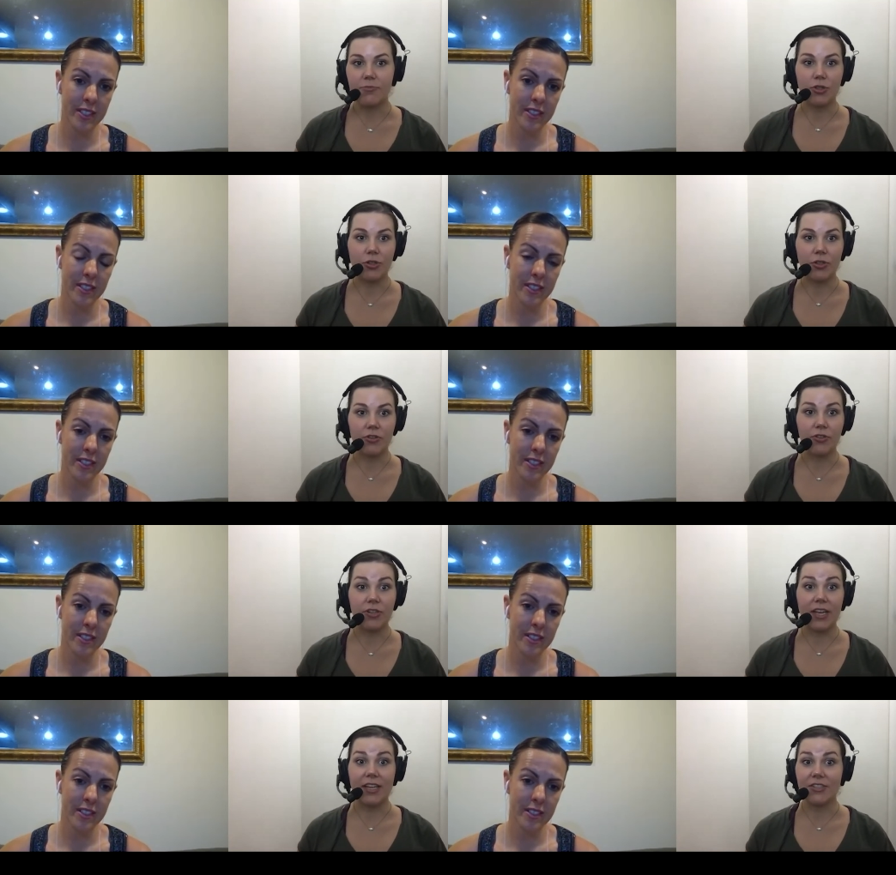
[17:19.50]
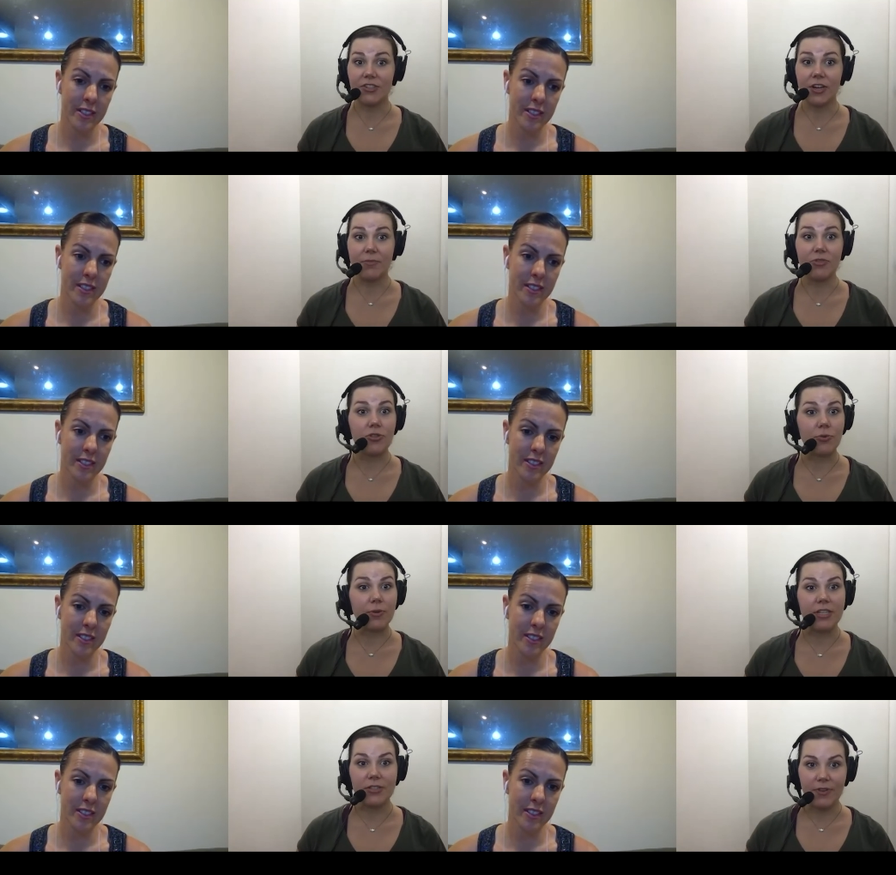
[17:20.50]
Speaker 1: She'll create Instagram
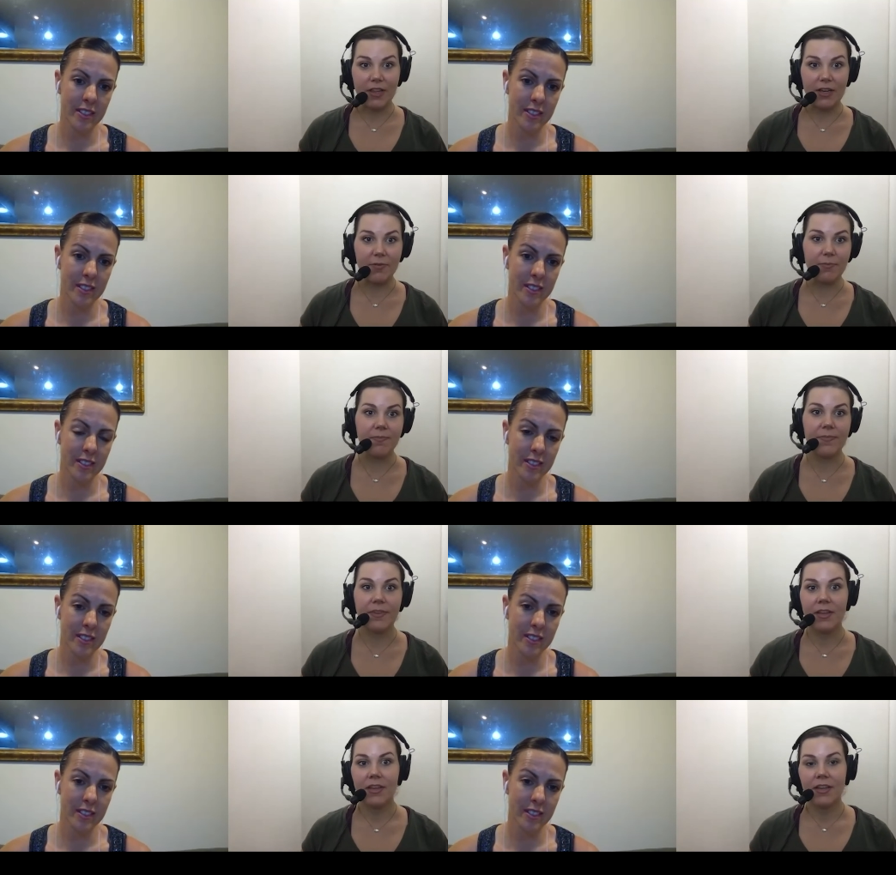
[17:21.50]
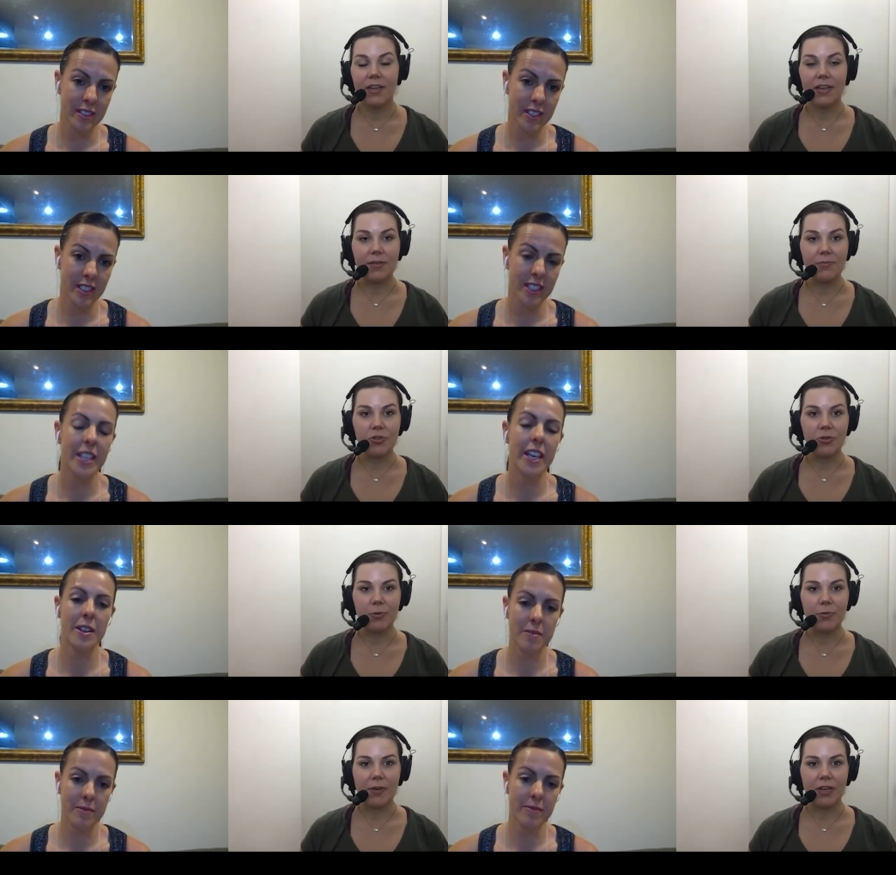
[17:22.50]
stories for them. Um, yeah.
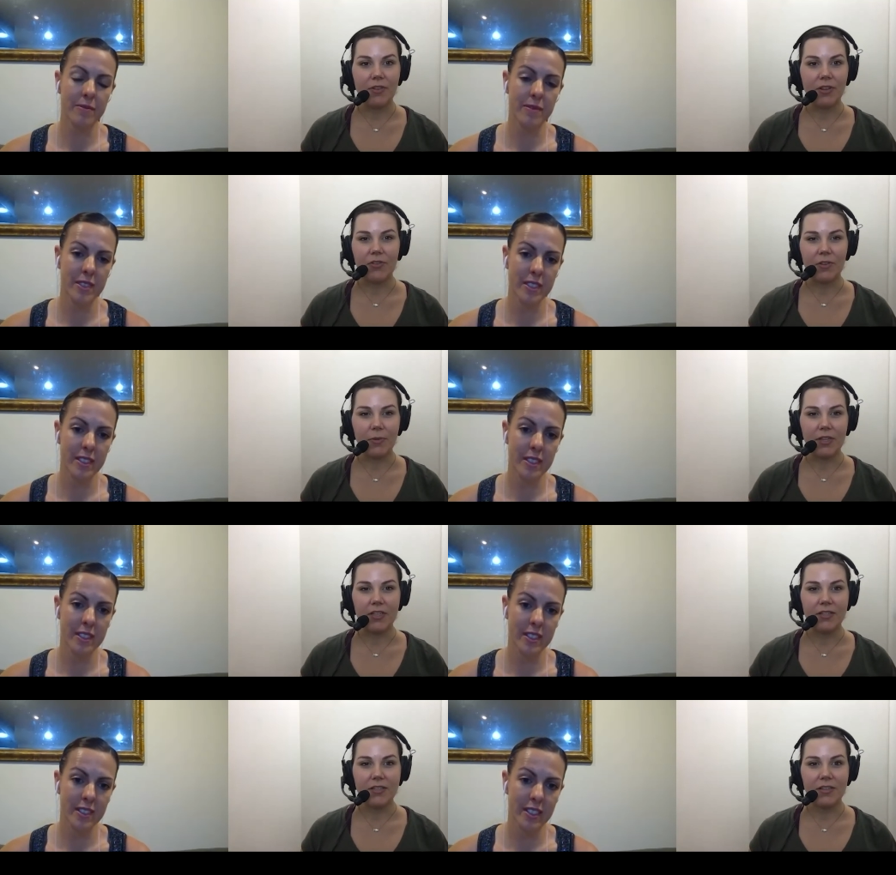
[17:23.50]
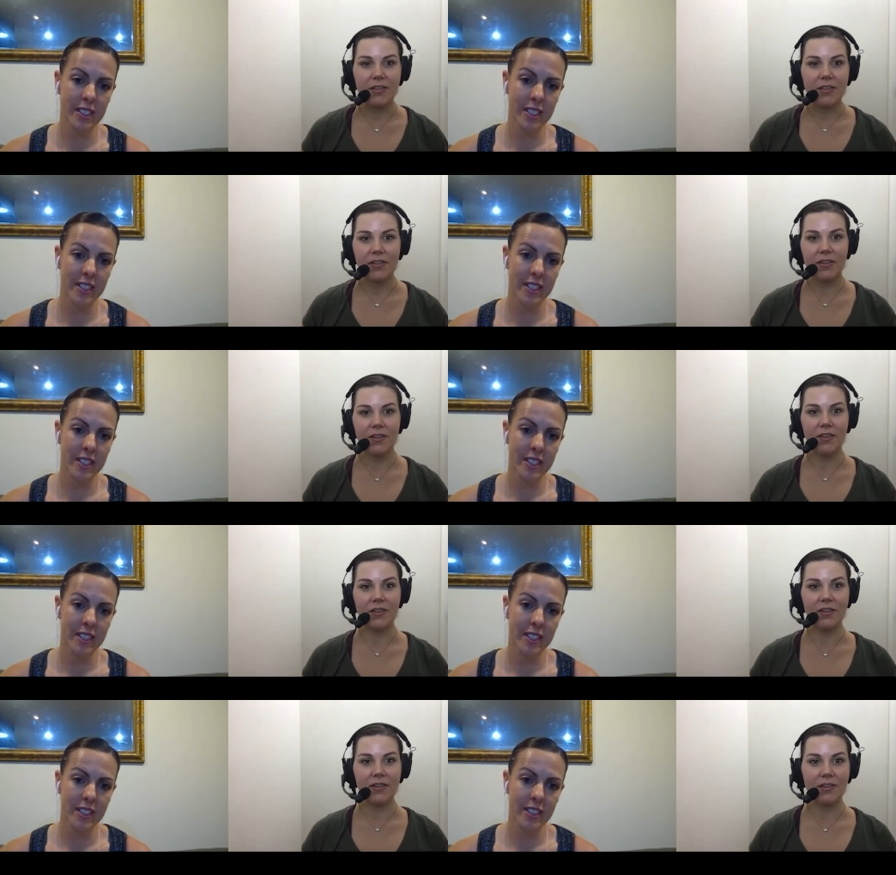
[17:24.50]
Kind of all over the place.
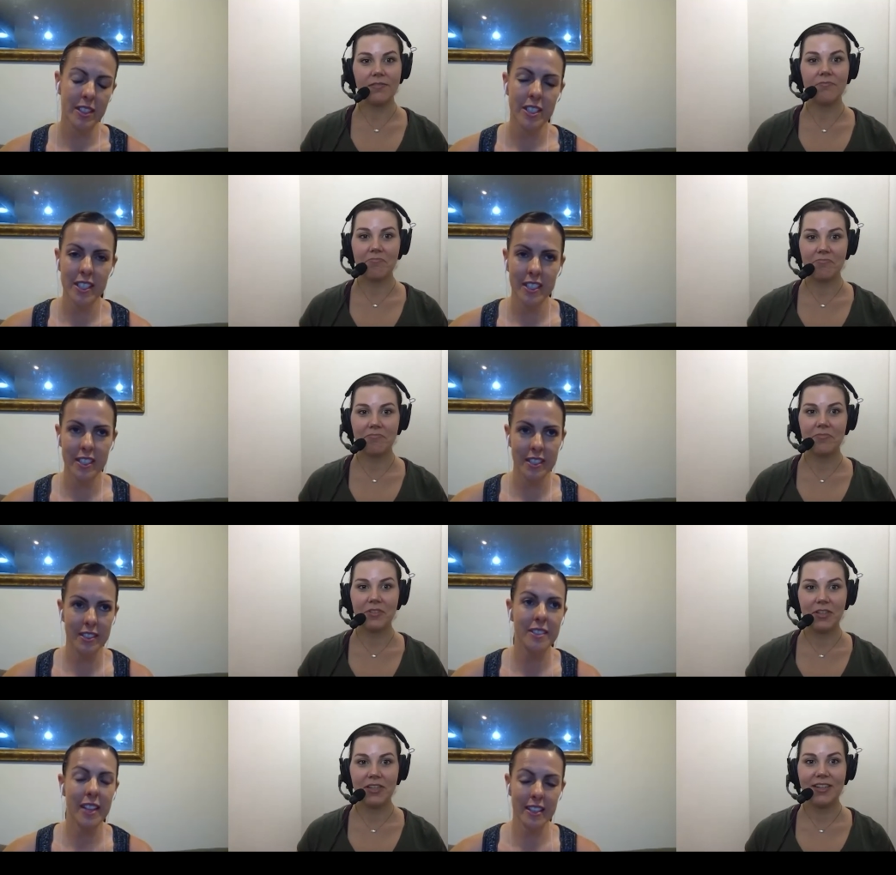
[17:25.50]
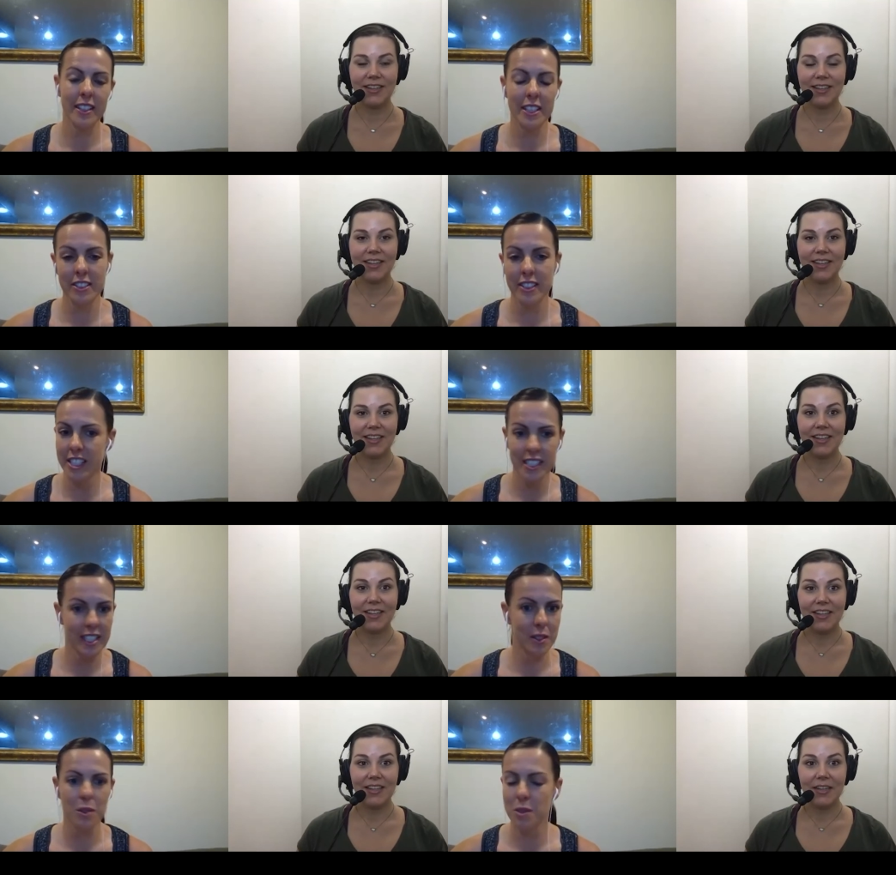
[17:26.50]
Speaker 2: So she like literally just
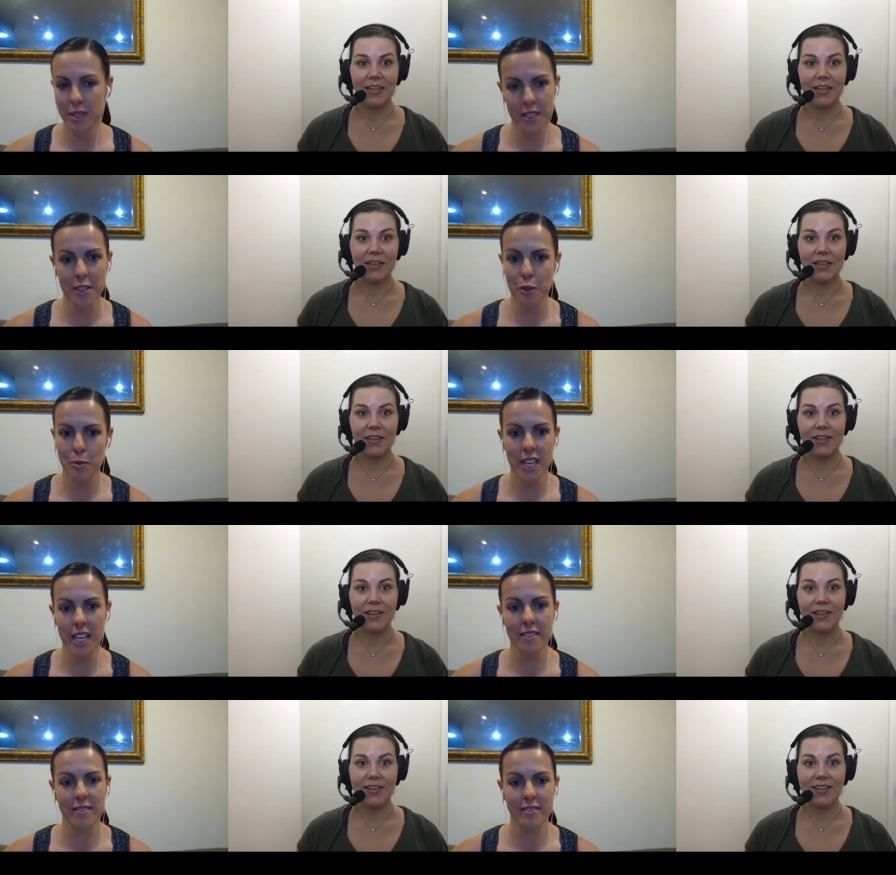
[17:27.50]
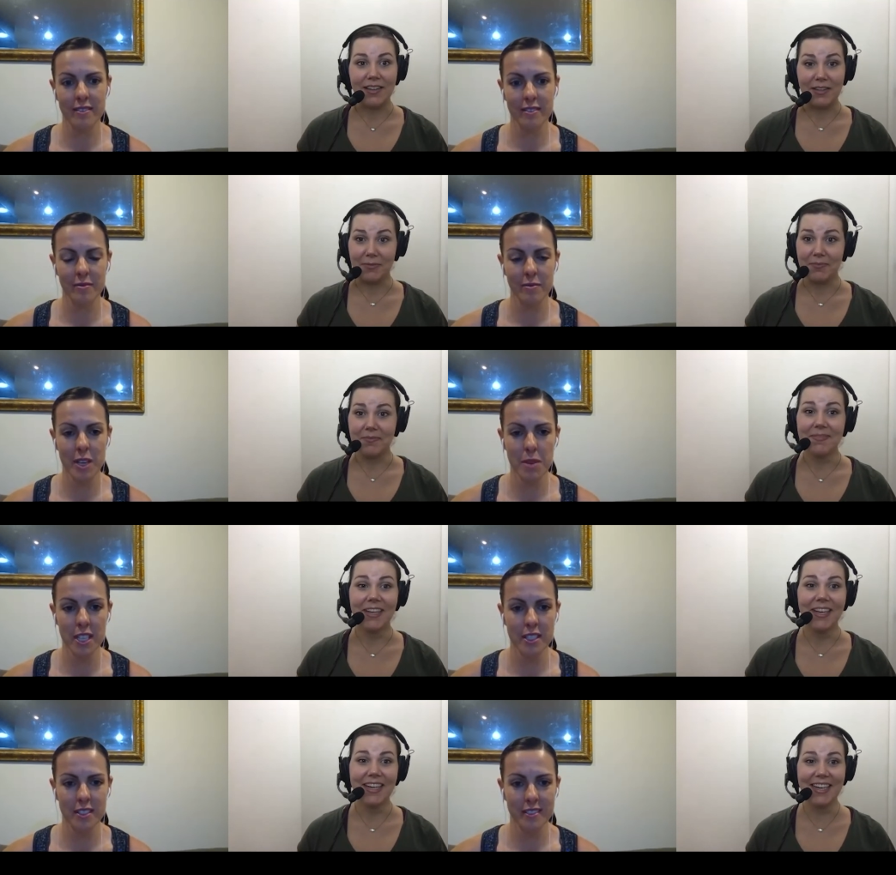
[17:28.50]
does all your social media. Yep. Pretty
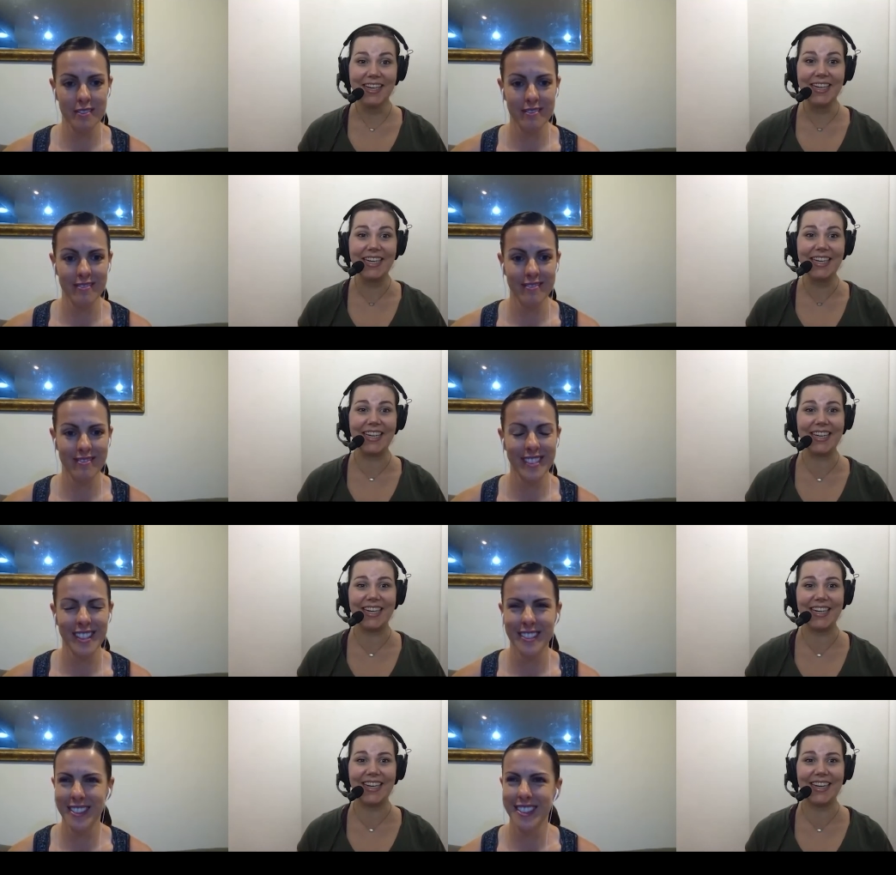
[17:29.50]
Speaker 1: much.